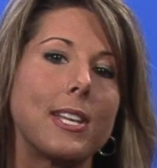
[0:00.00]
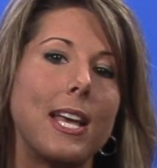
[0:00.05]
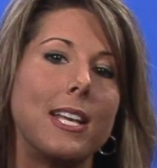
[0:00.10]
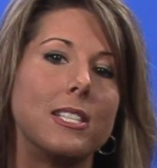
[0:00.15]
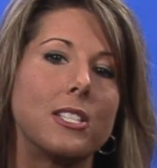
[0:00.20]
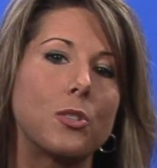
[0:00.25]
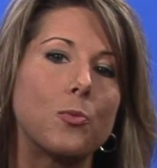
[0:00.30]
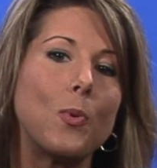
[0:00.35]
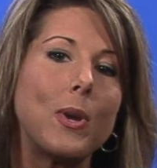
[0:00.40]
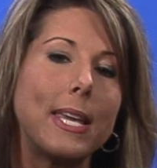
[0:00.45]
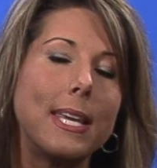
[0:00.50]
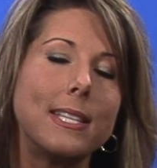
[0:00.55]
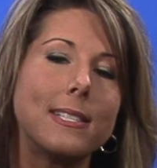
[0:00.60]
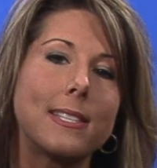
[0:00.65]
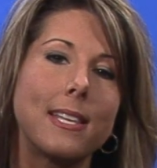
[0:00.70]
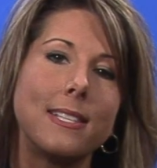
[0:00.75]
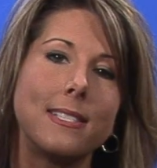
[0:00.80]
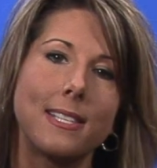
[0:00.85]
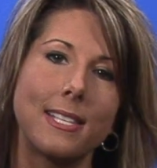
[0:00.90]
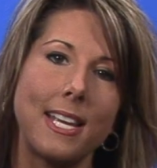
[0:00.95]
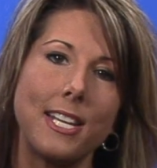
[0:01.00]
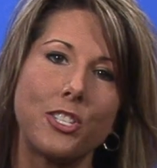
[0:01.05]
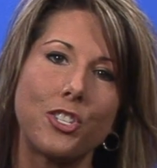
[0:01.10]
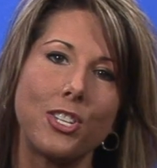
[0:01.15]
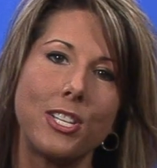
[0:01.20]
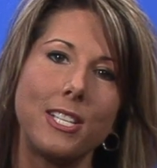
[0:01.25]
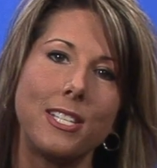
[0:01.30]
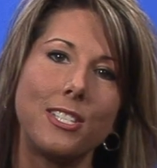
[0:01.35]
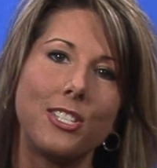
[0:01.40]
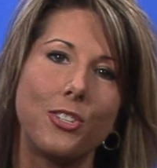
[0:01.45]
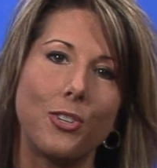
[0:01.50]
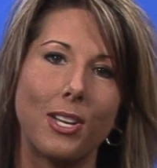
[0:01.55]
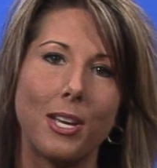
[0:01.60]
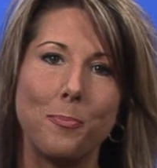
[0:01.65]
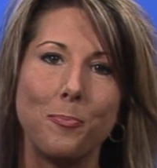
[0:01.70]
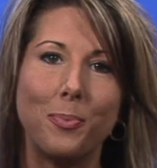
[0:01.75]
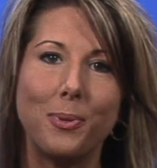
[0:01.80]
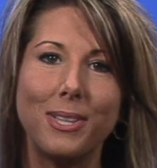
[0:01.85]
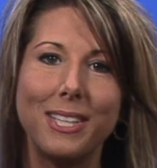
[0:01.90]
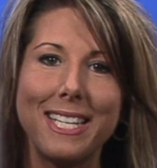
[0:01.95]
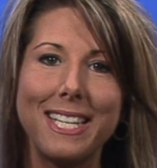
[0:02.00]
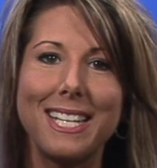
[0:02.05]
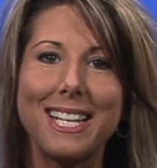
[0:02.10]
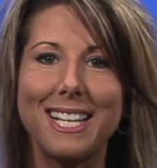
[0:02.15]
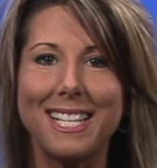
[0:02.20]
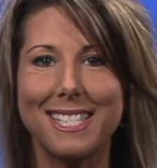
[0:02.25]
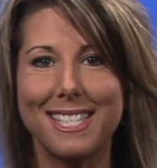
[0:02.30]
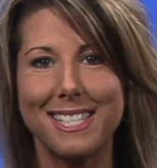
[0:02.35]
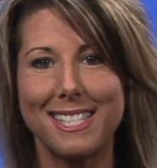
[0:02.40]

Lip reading: and swinging sensation to complete a